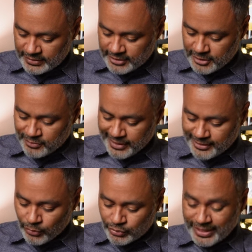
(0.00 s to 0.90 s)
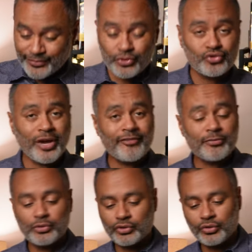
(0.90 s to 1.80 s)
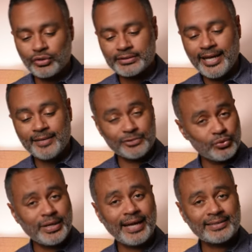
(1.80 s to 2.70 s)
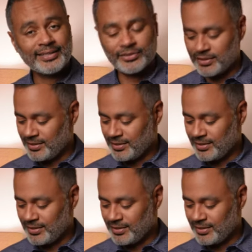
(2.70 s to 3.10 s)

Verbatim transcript: This is probably the most I've used dry vermouth in a long time, two cocktails.